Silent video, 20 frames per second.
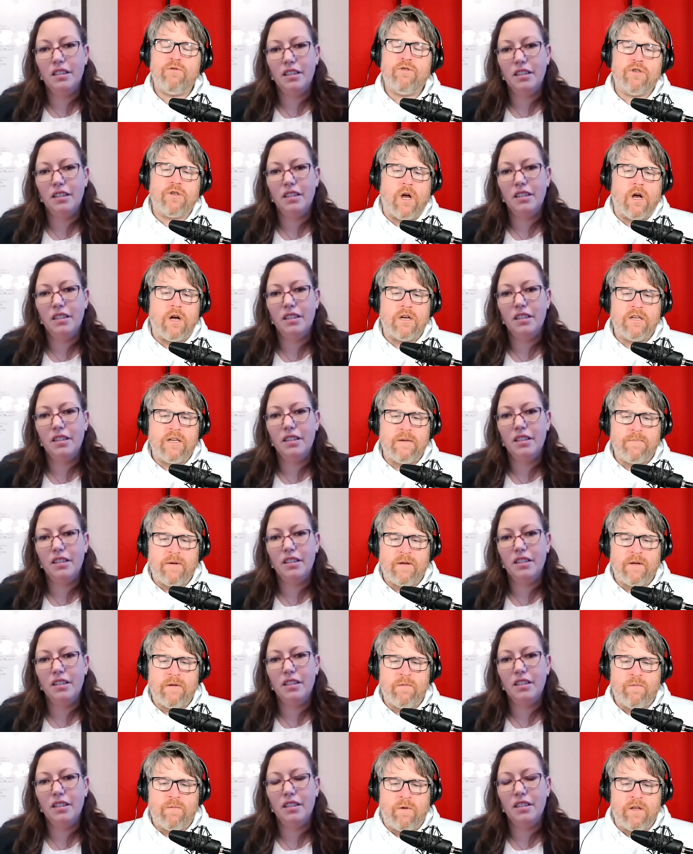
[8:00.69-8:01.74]
Speaker 1: shocked about
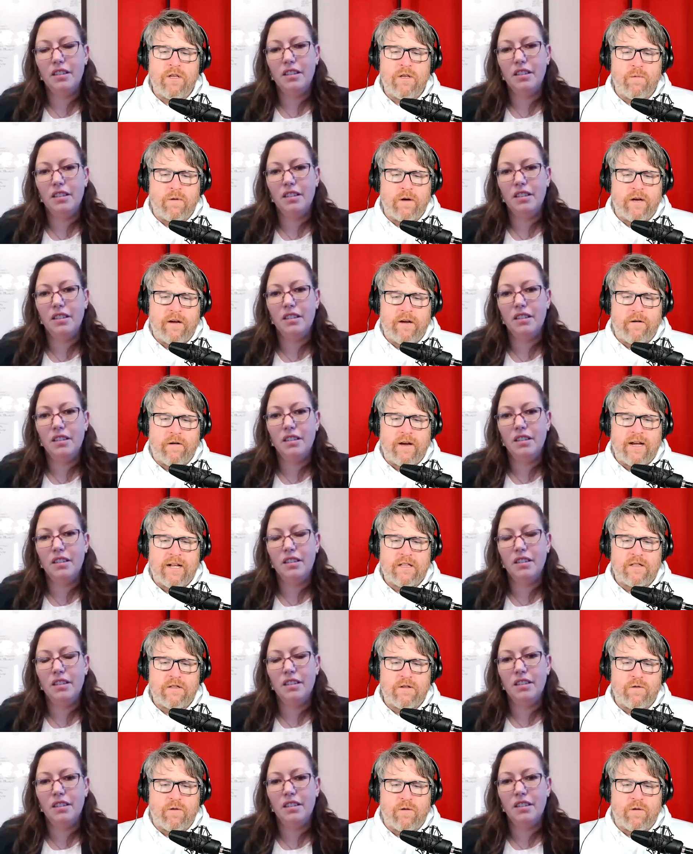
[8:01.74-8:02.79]
what you were hearing at the
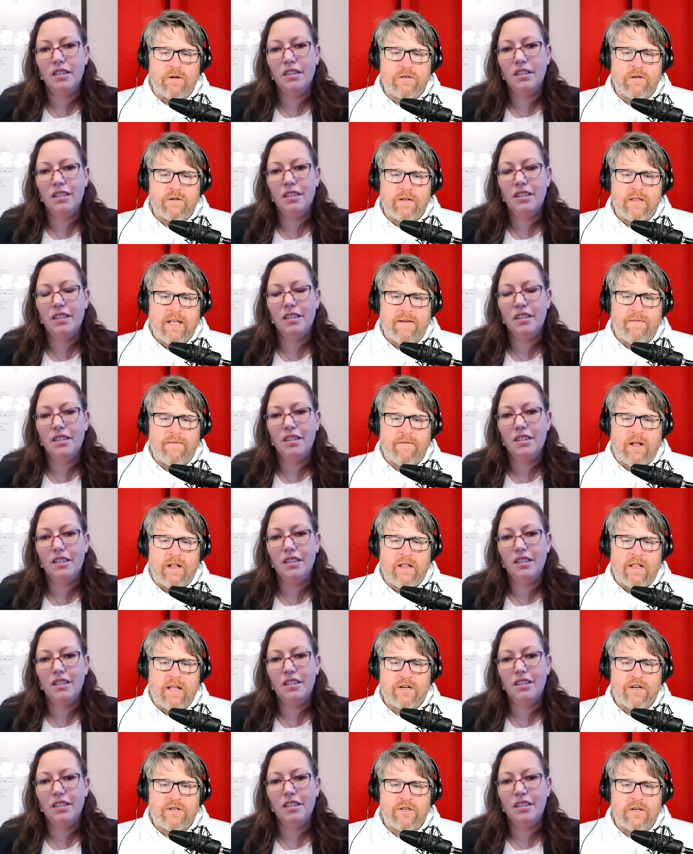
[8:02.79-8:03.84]
doors during that
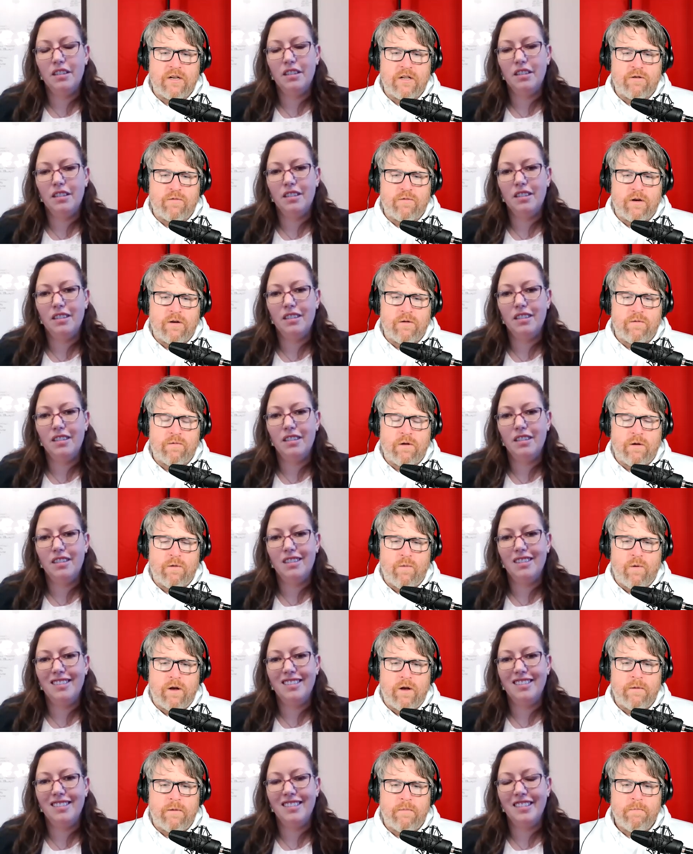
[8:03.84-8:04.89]
election in
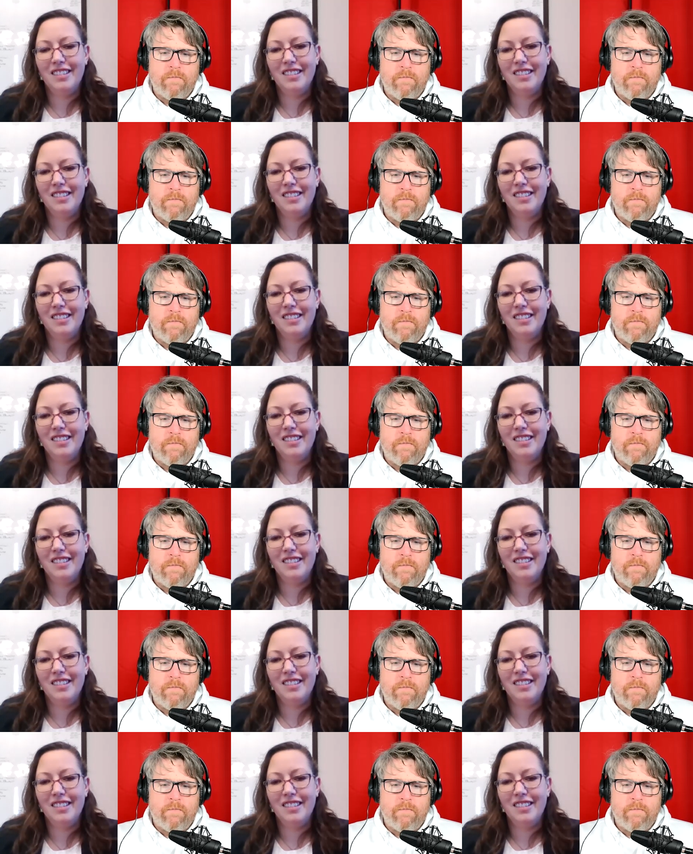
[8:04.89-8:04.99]
2021?